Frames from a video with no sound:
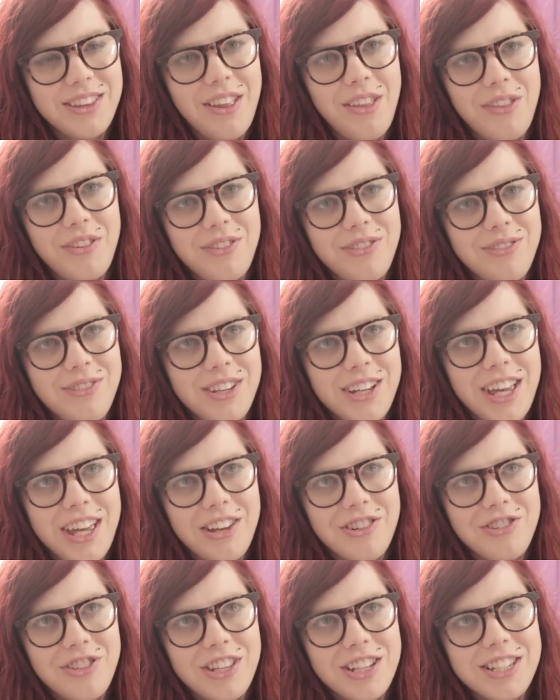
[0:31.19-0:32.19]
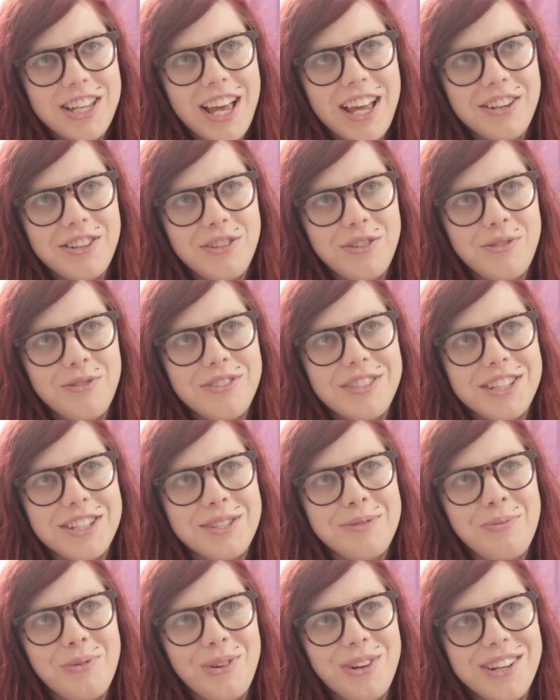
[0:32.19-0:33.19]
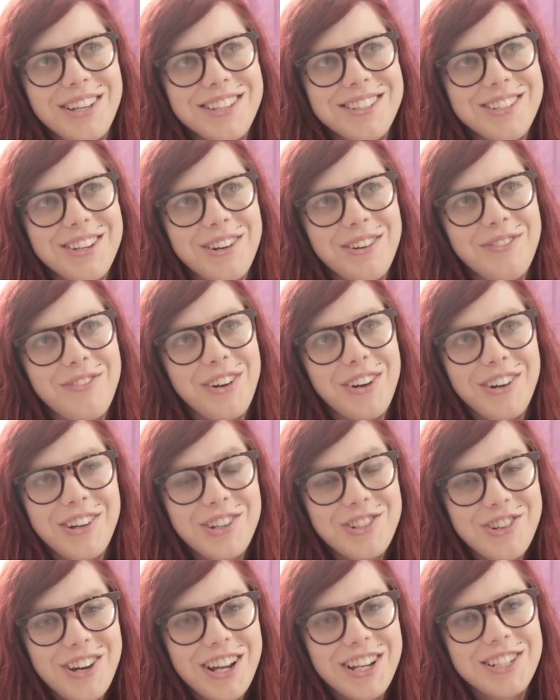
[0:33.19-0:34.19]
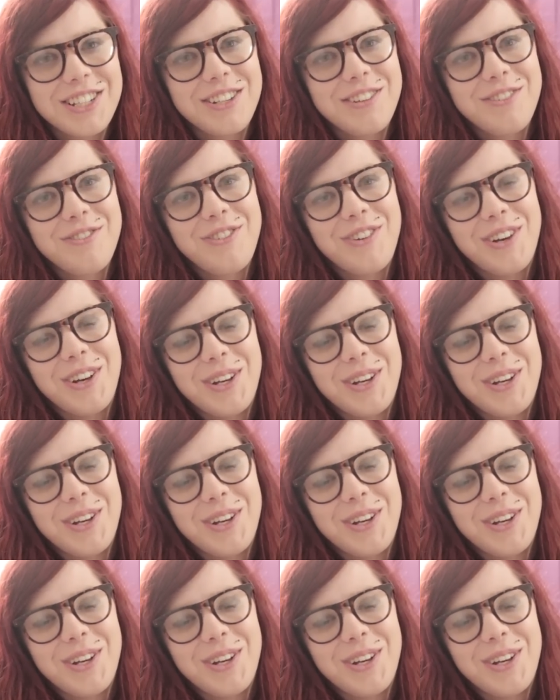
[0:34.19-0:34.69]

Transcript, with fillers: and then occasionally like, tattooed cis boys are very attractive.